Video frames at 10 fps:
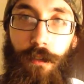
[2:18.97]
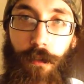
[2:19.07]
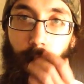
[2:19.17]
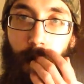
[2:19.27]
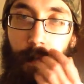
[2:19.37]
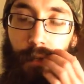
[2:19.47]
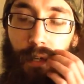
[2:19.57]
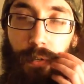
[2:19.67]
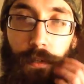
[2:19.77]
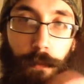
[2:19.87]

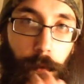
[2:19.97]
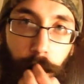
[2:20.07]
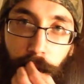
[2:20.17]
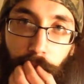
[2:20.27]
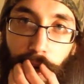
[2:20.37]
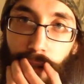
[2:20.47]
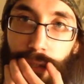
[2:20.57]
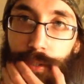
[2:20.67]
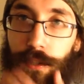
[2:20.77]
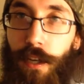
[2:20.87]
graduated community
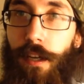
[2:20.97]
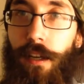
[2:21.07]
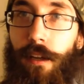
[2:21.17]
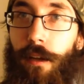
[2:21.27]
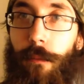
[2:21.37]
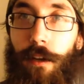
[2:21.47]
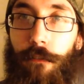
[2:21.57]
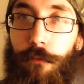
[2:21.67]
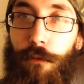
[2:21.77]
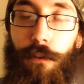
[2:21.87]
college, and I'm at a
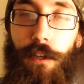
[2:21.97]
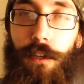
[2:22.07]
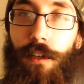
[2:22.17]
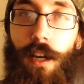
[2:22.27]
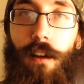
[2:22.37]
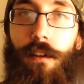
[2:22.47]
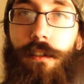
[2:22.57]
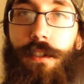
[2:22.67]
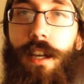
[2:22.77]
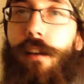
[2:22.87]
four-year
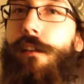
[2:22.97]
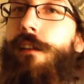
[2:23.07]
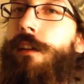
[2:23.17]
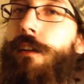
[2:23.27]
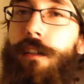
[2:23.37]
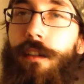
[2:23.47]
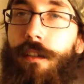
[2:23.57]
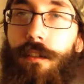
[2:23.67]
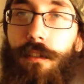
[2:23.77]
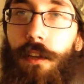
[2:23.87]
college now.
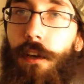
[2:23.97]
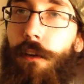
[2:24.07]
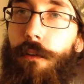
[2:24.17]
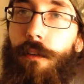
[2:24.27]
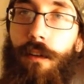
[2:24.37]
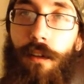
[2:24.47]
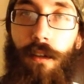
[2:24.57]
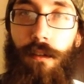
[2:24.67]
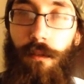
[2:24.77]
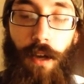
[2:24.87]
So
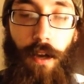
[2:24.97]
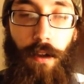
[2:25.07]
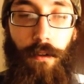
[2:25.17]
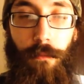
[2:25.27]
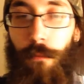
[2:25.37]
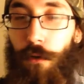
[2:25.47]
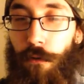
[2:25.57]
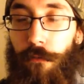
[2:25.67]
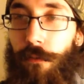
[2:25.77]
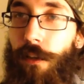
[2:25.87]

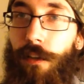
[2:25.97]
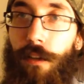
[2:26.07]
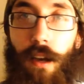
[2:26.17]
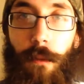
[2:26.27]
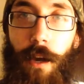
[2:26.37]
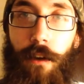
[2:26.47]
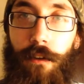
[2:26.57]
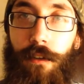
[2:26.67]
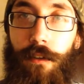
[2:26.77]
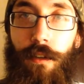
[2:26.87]
moved, I'm
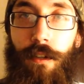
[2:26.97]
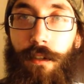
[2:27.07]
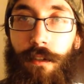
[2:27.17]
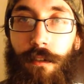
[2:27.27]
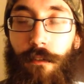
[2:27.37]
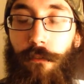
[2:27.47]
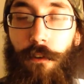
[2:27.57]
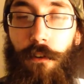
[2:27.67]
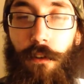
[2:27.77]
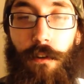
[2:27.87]
out in
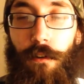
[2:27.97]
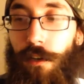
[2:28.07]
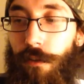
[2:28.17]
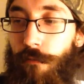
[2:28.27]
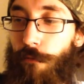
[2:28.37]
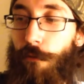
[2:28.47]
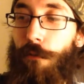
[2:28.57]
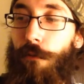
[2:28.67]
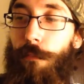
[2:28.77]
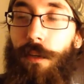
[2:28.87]
further
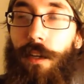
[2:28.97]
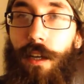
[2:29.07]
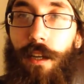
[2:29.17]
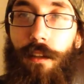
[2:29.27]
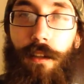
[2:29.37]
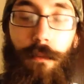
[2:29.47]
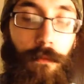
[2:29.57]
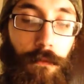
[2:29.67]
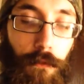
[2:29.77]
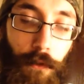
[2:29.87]
rural PA than
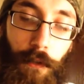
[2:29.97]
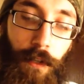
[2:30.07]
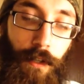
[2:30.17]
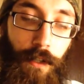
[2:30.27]
before.